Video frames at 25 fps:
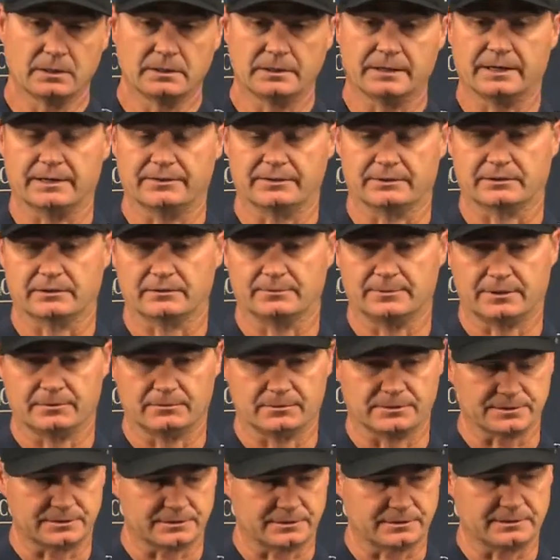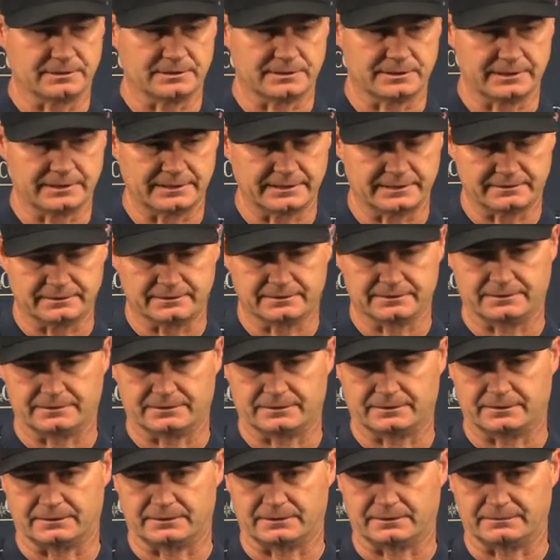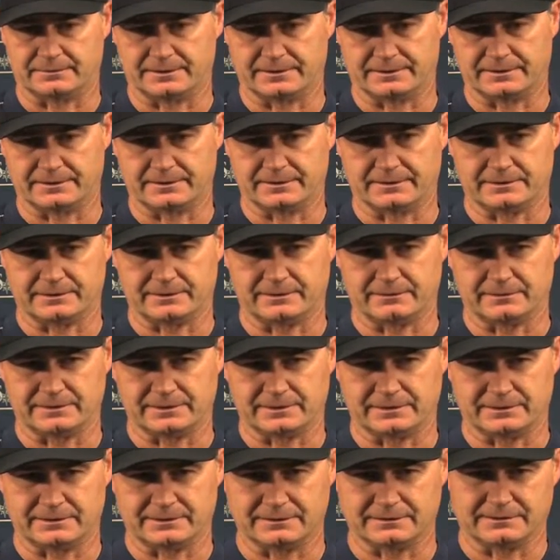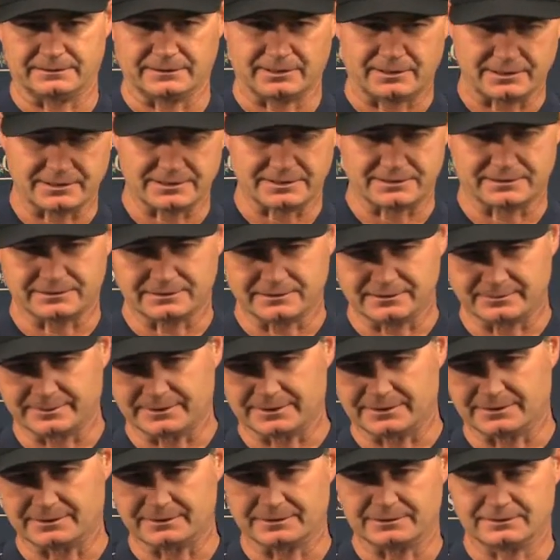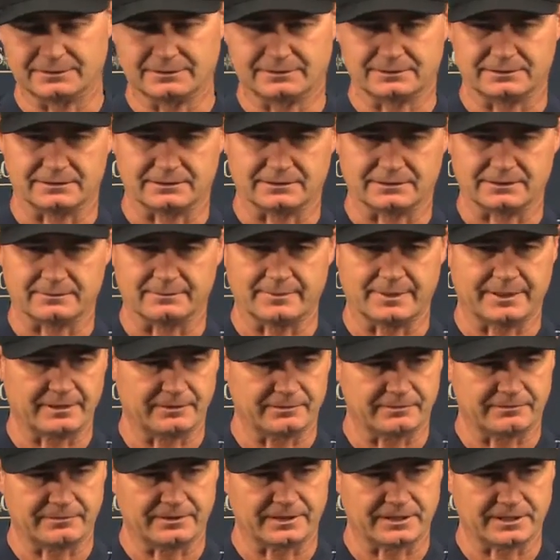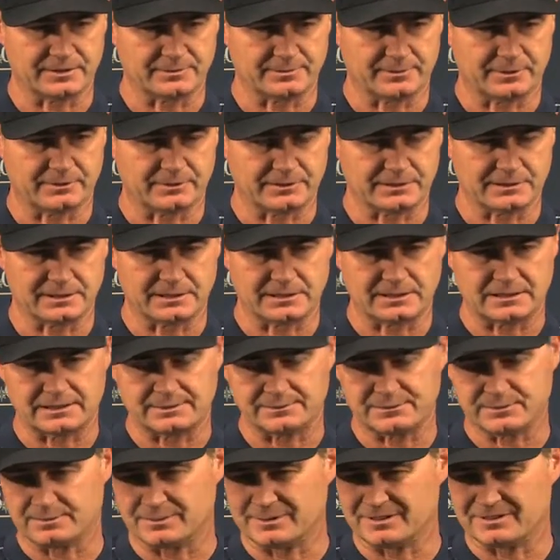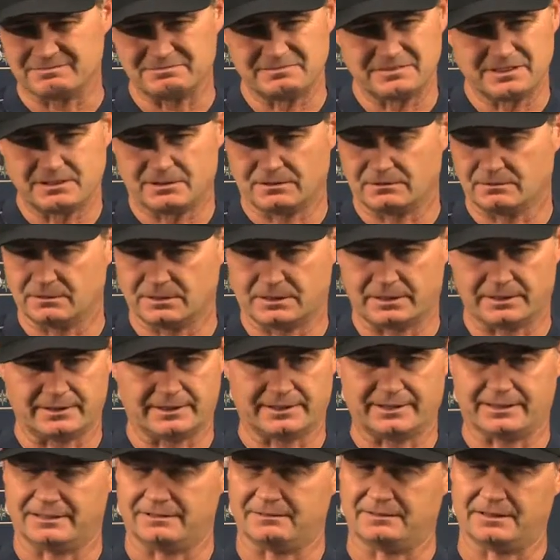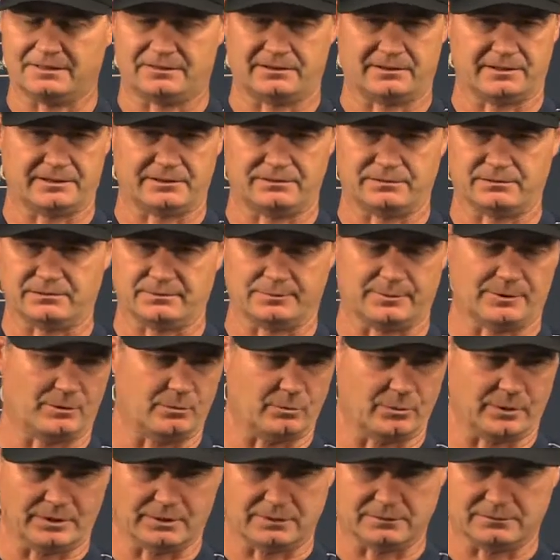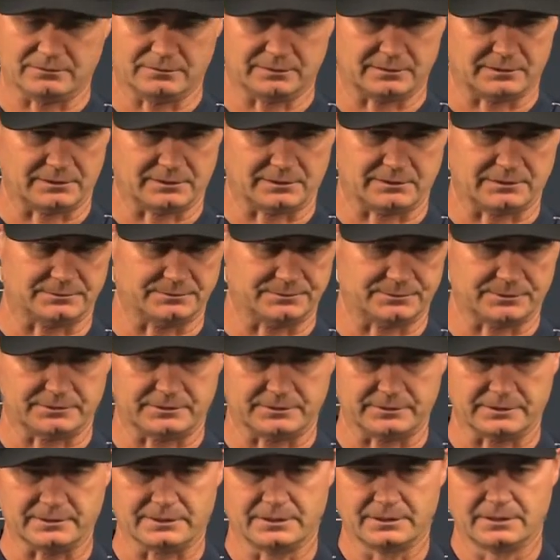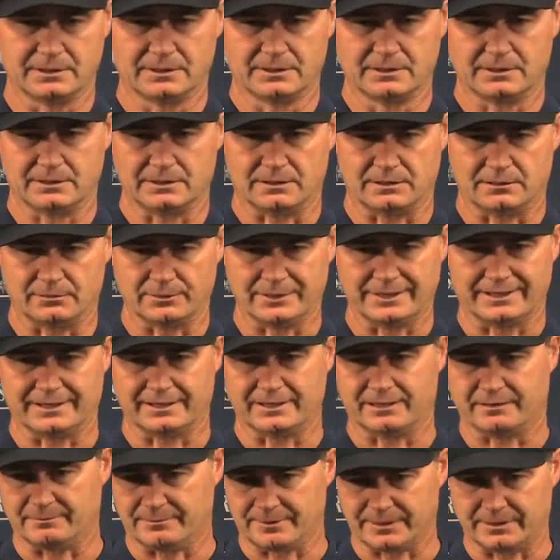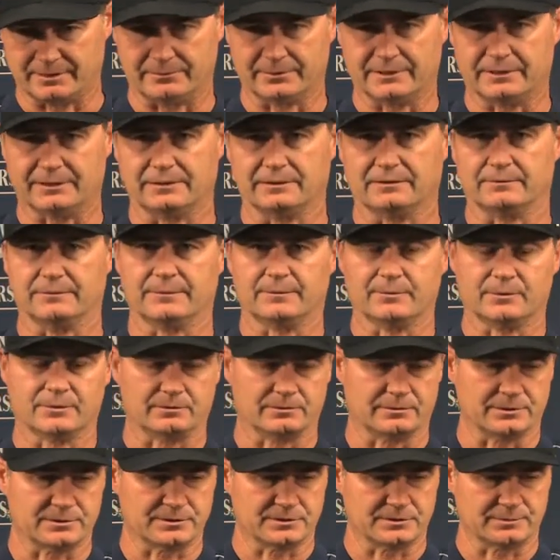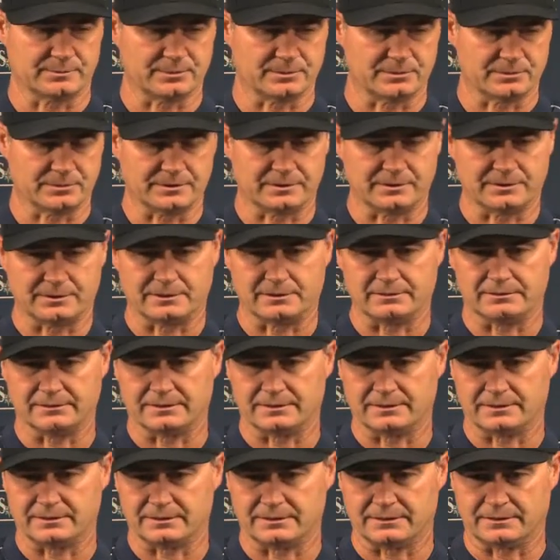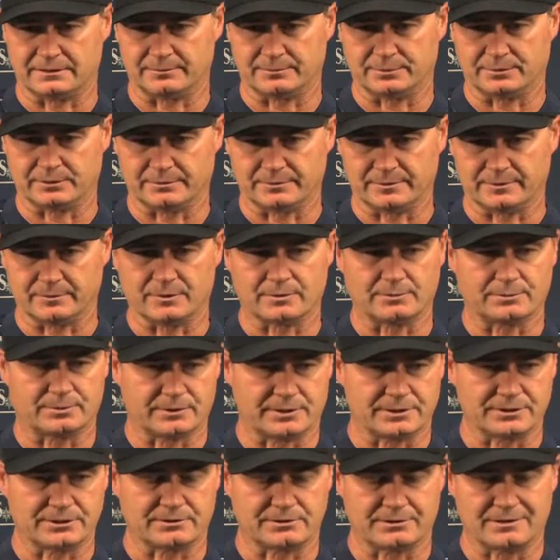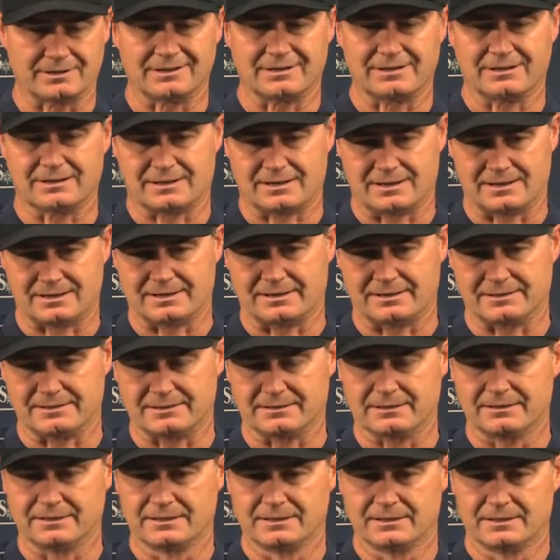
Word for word: Yeah, the curveball was good tonight. Um, I think you know he, he, lost a little bit of the uh, the command of the fastball at times, but you know again I thought he threw the ball well. Um, certainly, uh, we got to help him out. We got to get a little bit more run support there and, and uh, put a little bit more pressure on